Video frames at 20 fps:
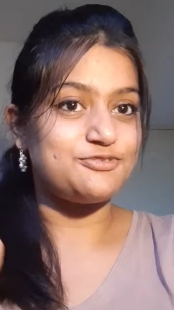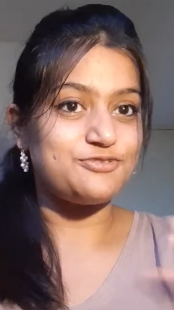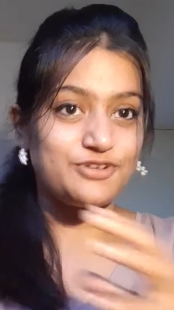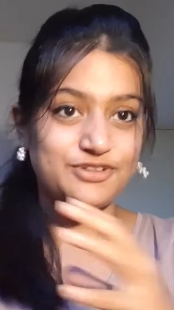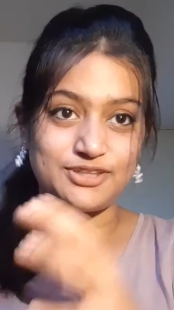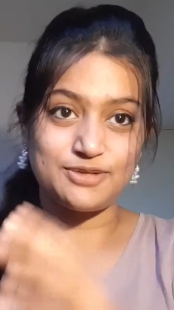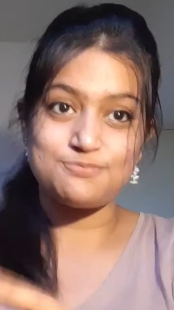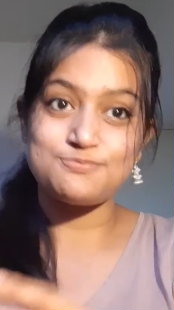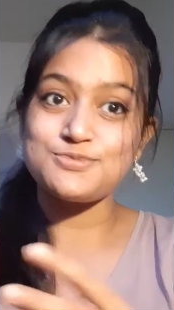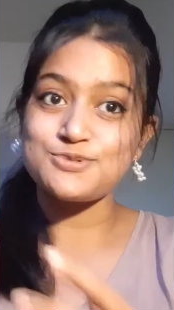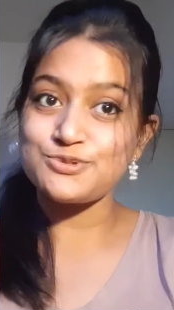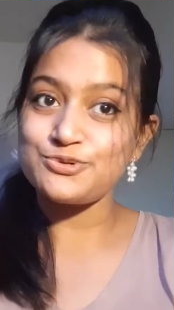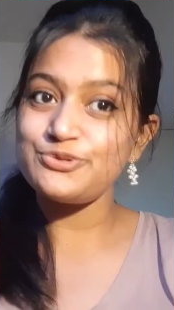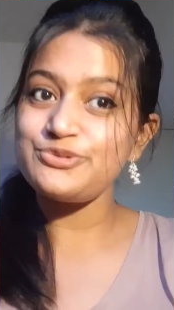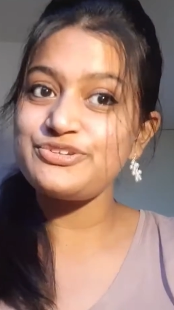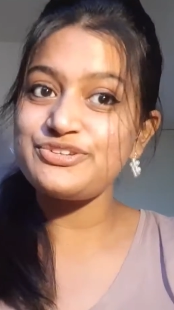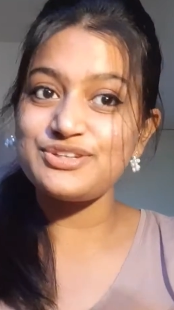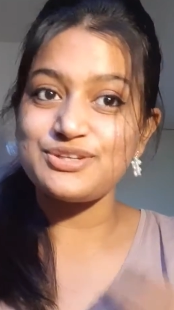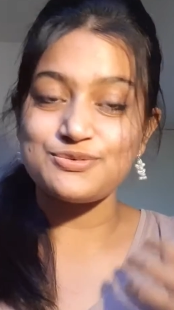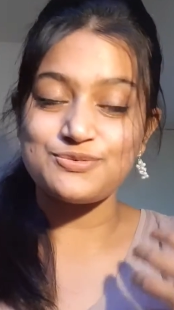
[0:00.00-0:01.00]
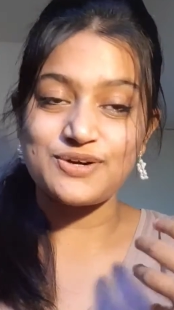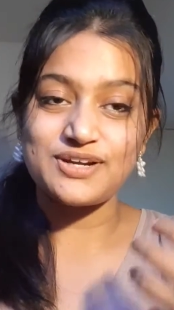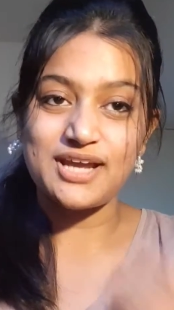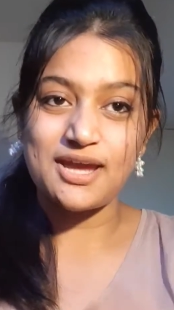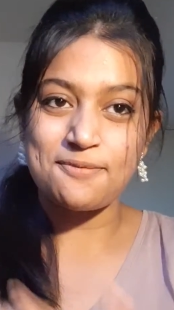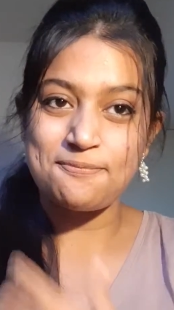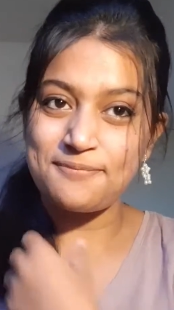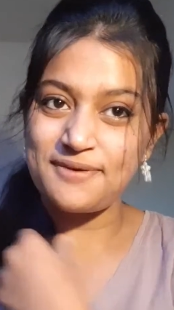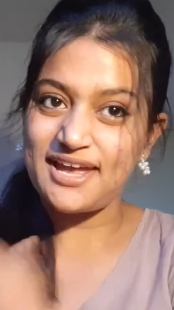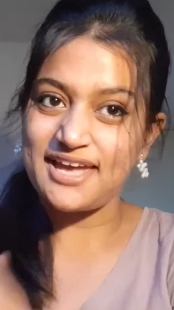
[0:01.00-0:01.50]
for the post you are
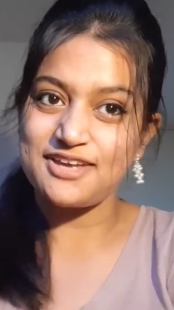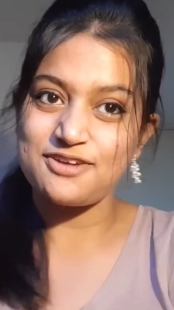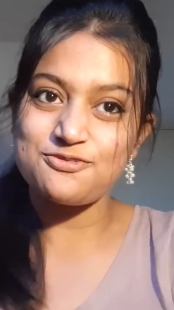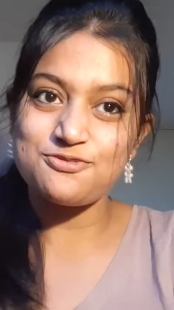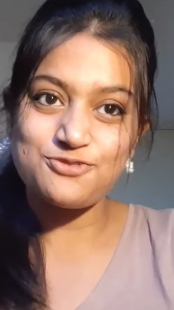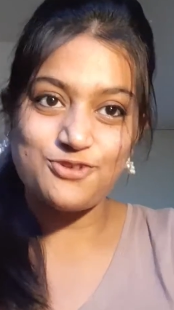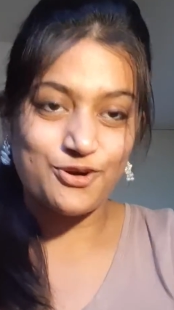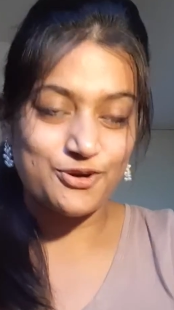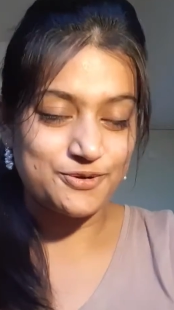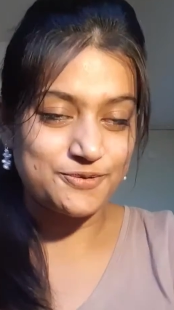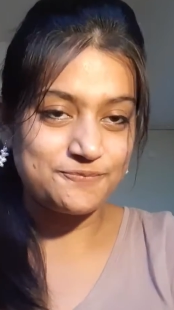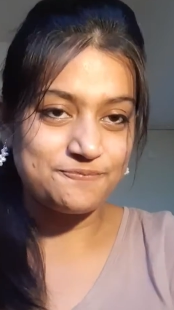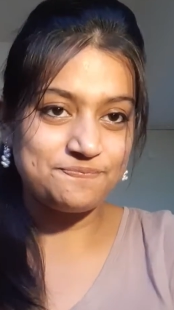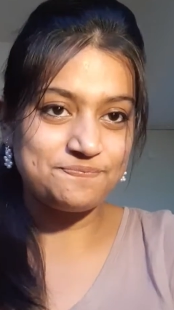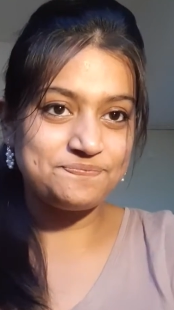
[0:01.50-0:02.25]
applying for.